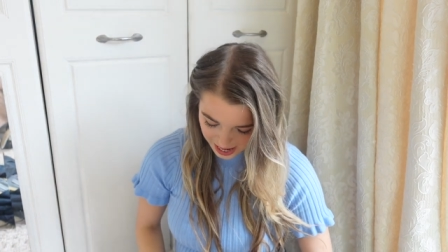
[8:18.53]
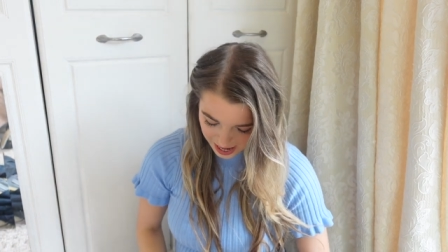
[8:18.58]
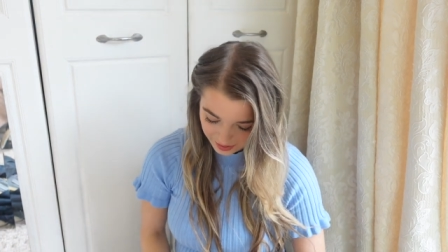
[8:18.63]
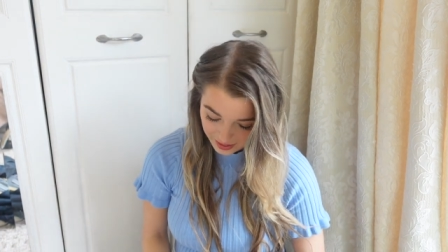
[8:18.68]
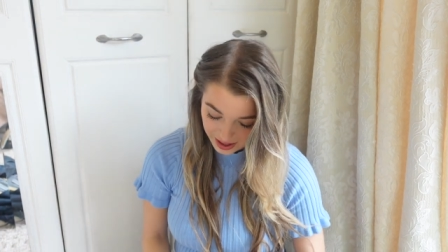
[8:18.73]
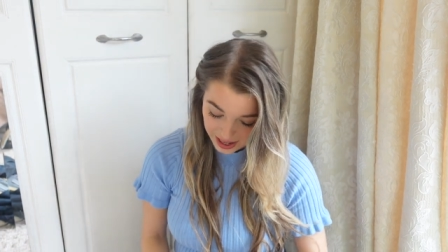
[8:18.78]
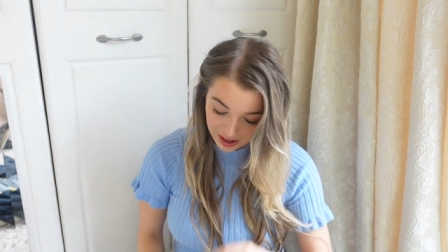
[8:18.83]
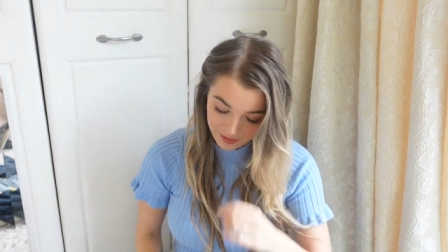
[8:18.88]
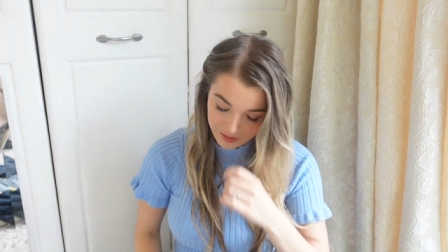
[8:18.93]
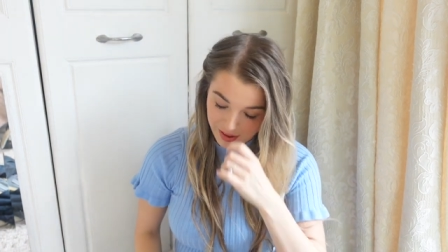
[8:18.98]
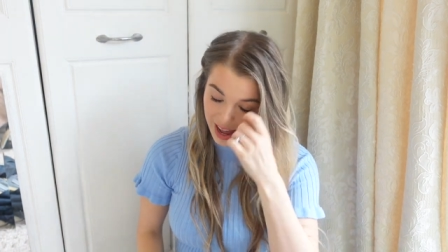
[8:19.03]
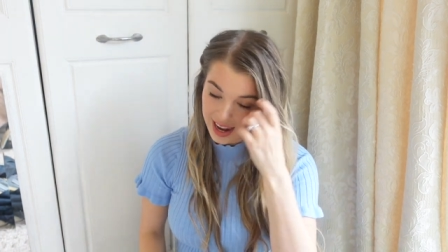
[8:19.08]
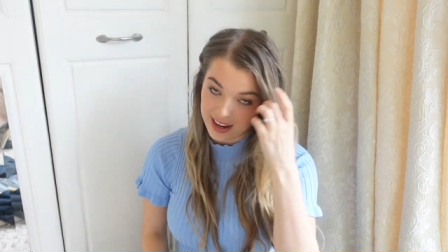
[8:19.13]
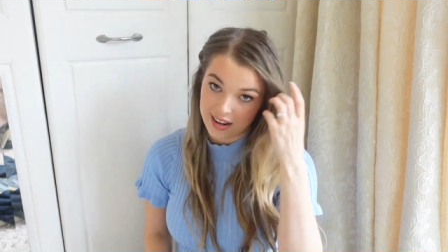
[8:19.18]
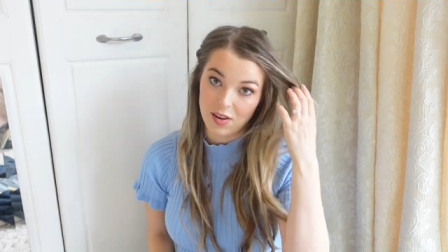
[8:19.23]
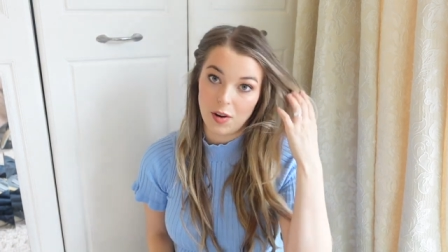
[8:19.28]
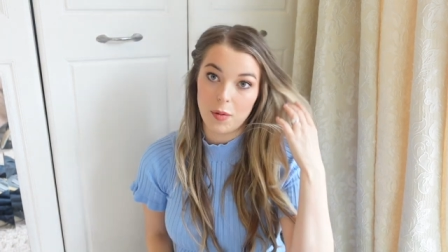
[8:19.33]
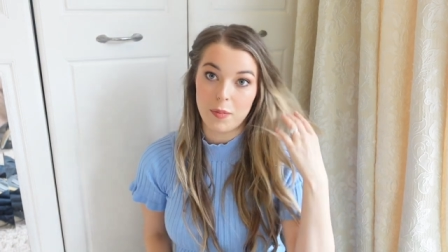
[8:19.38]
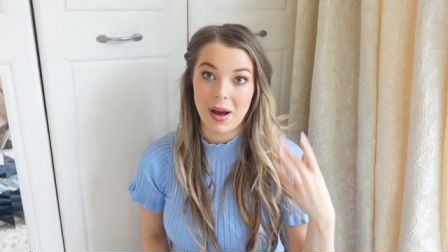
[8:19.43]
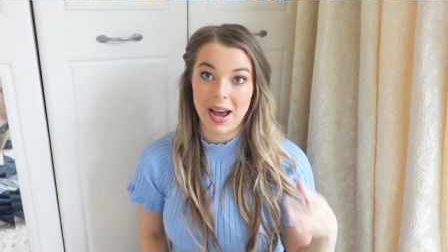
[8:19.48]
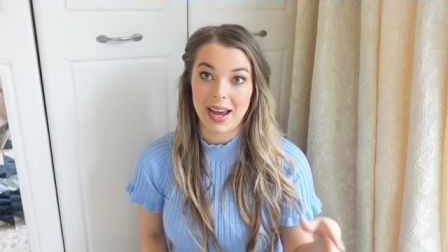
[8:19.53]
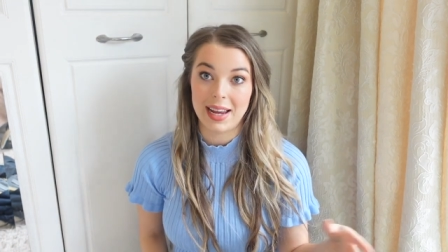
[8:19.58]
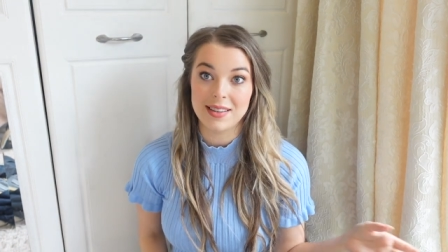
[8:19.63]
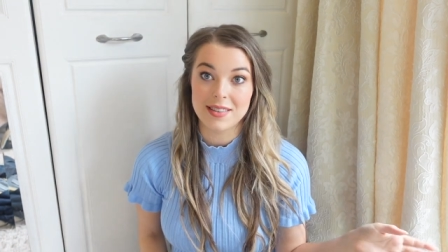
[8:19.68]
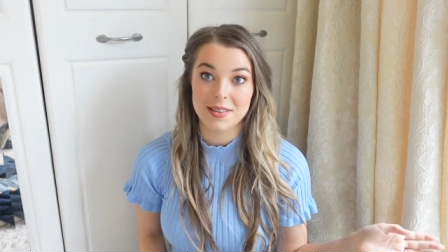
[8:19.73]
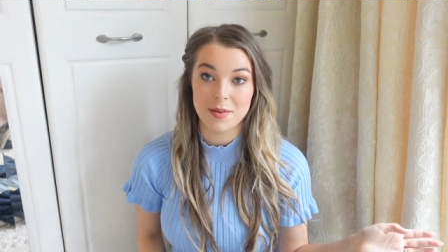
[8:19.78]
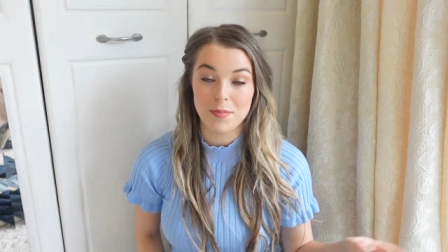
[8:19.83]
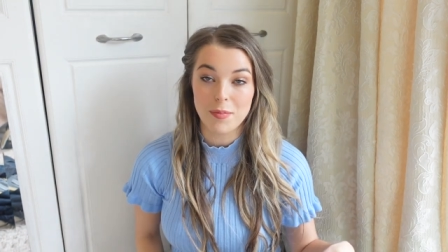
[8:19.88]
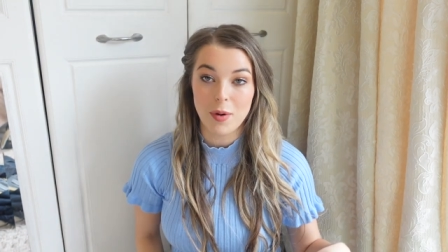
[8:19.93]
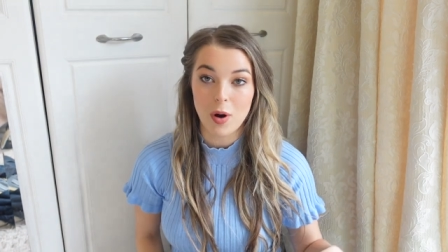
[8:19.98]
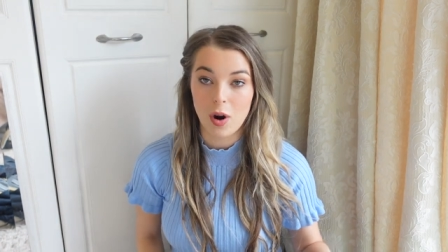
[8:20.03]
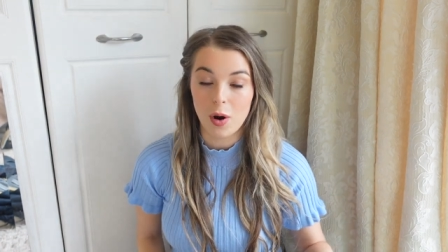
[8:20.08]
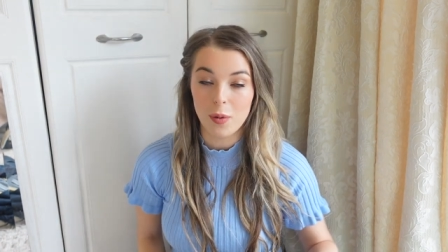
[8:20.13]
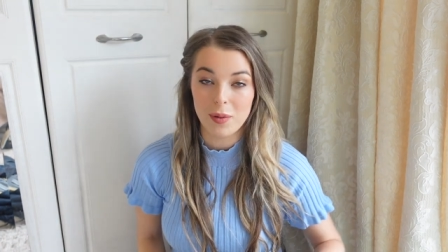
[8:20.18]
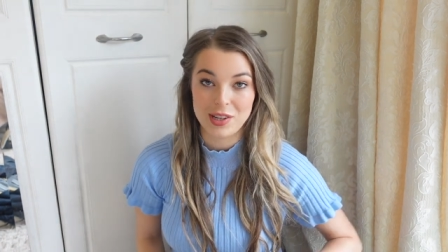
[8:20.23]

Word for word: and then I've ended up buying some more,